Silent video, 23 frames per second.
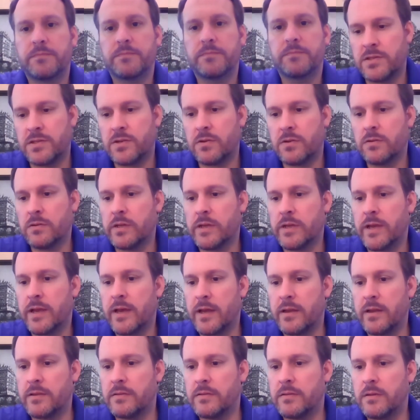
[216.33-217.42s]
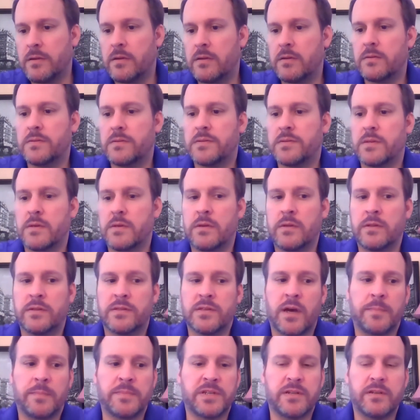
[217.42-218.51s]
It certainly had its
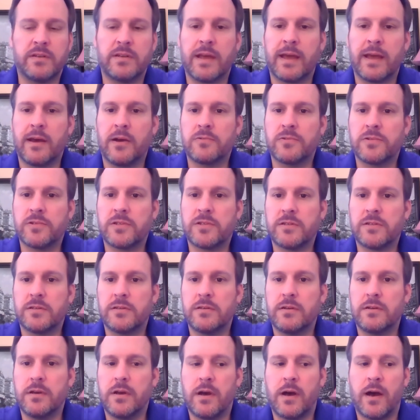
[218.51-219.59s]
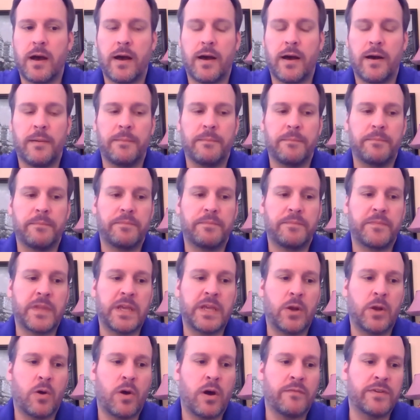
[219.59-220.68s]
ups and downs. You
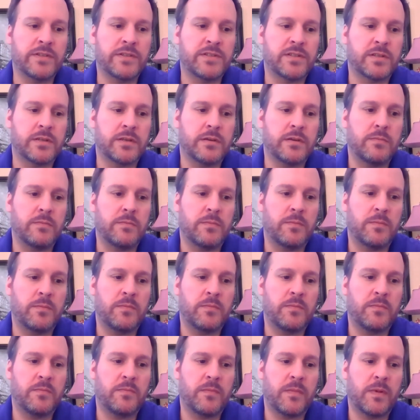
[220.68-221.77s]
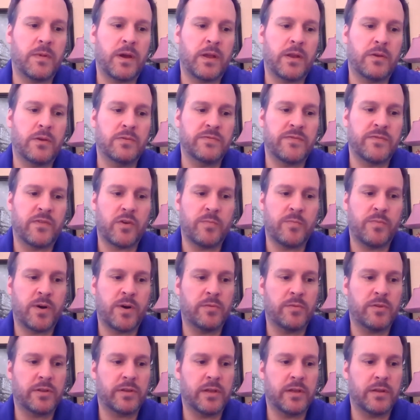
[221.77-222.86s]
know, obviously, I know it's very
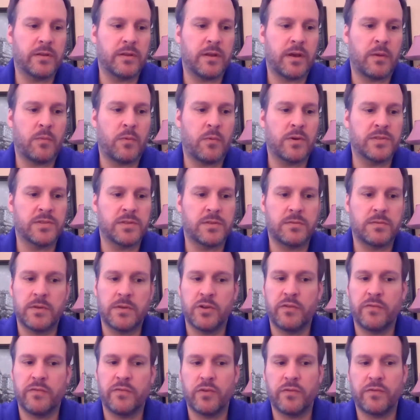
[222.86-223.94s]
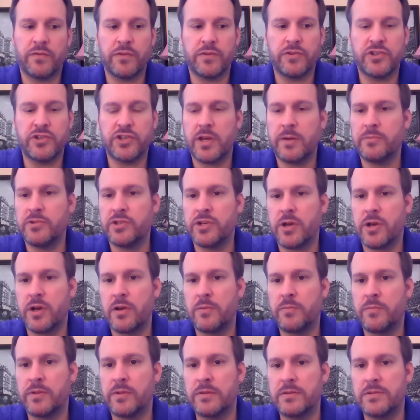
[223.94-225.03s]
public that I was interviewing for the GM
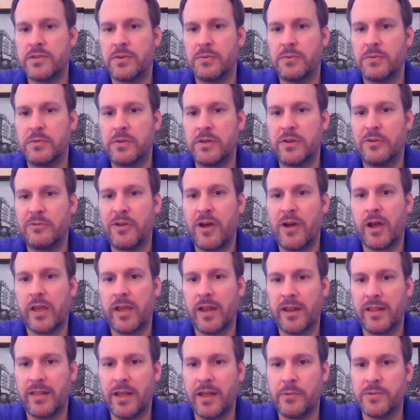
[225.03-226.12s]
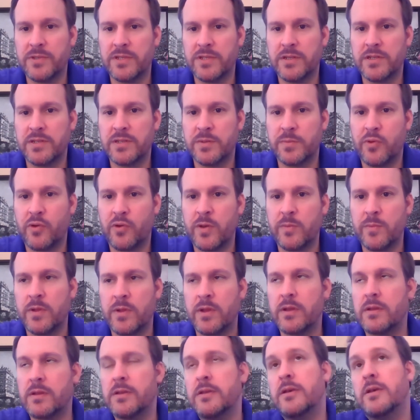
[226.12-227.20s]
job. And so, you know, not getting that was a disappointment.
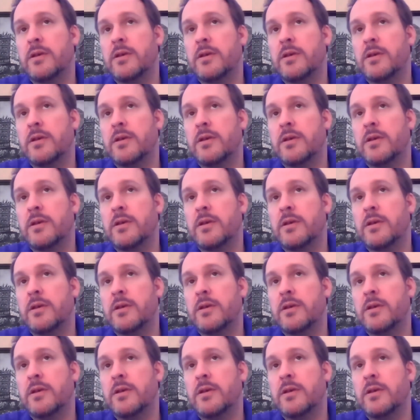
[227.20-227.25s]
